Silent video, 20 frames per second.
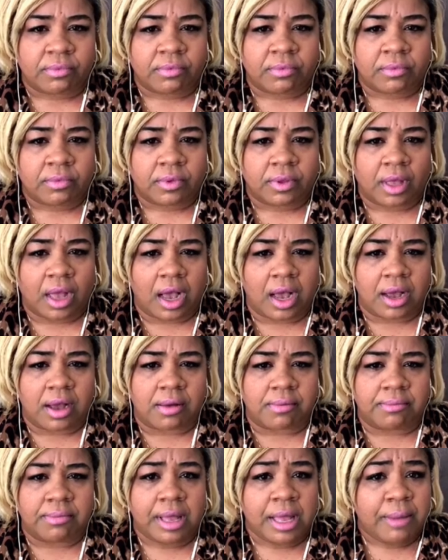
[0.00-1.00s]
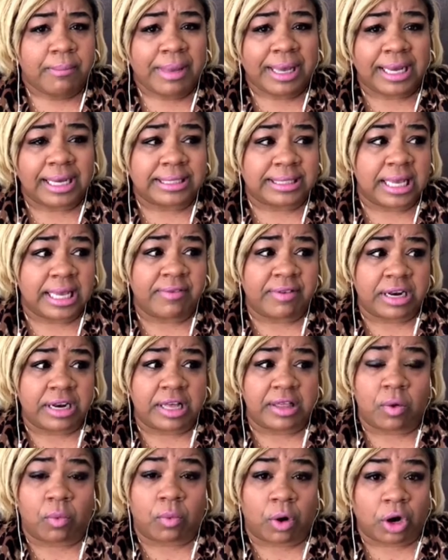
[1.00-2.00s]
Um, because even in the
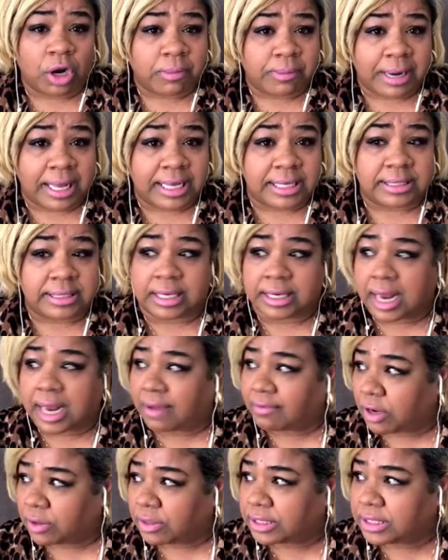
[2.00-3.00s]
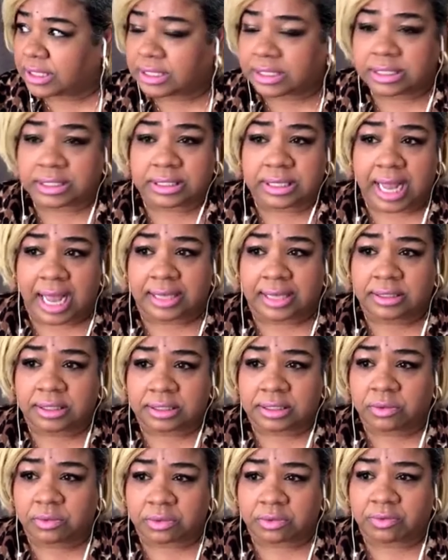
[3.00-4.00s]
workplace, and I've noticed this is not to do
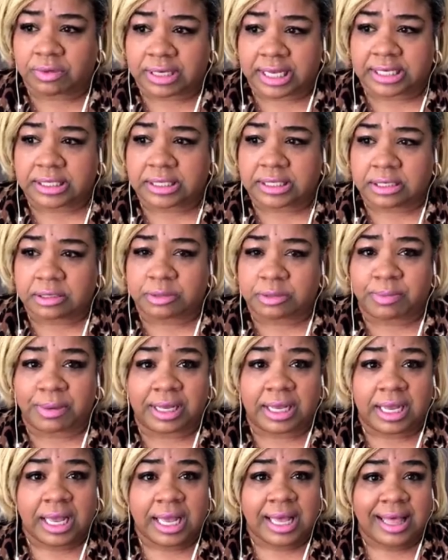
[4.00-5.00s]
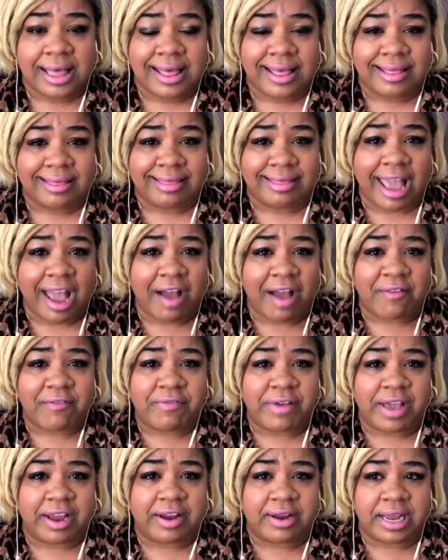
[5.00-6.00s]
with relationships, but they are
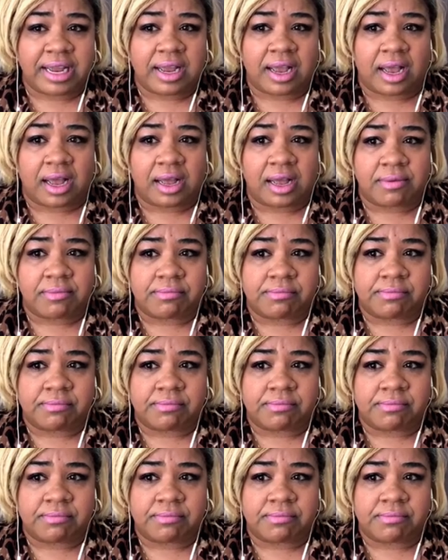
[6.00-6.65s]
very um,